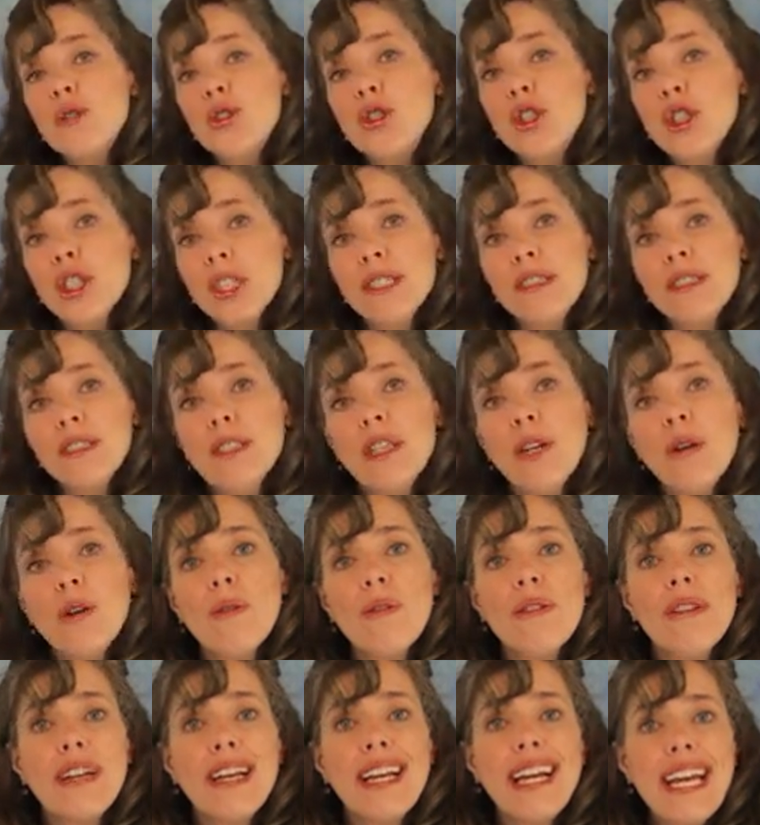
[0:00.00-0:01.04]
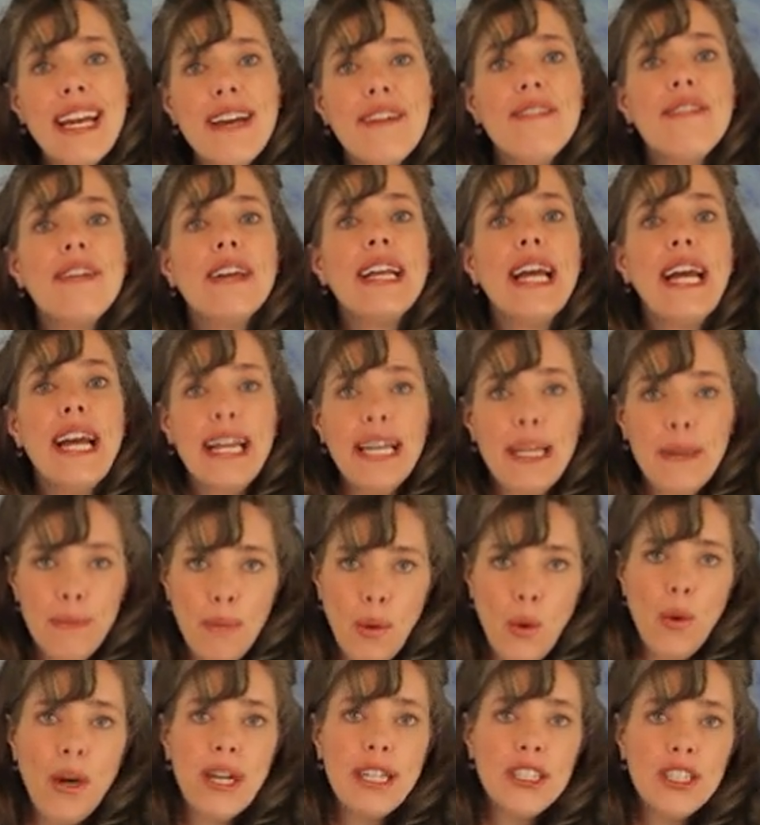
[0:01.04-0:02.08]
Just know that if at any
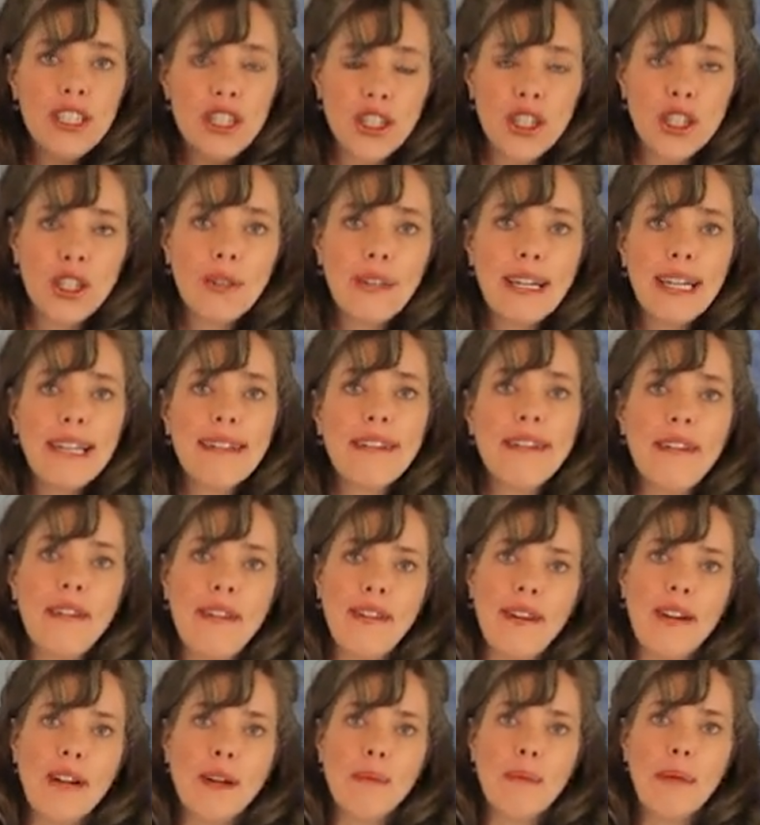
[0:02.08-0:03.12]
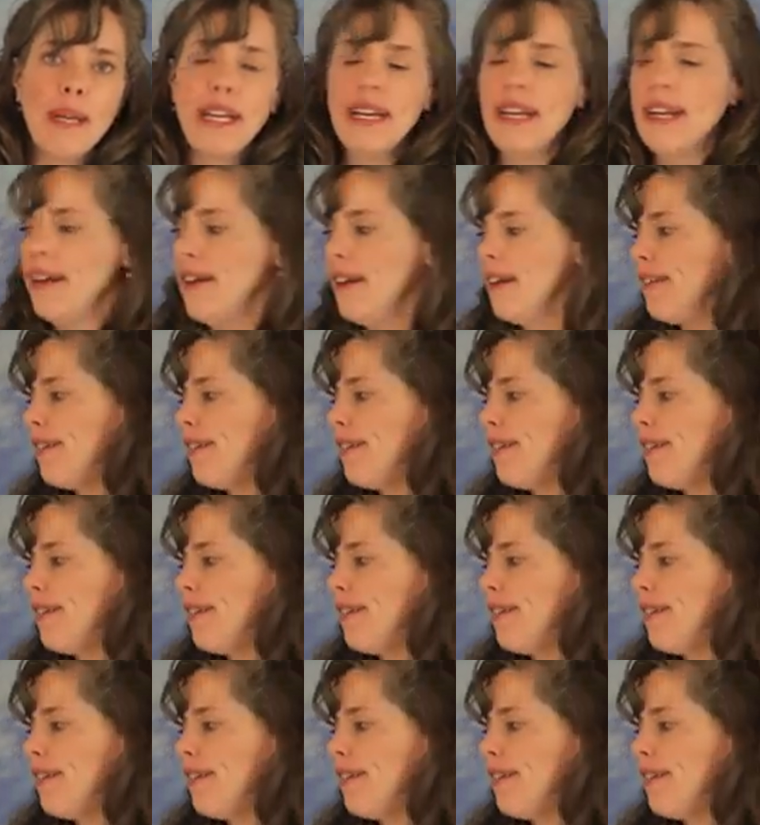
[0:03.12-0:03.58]
point during the therapy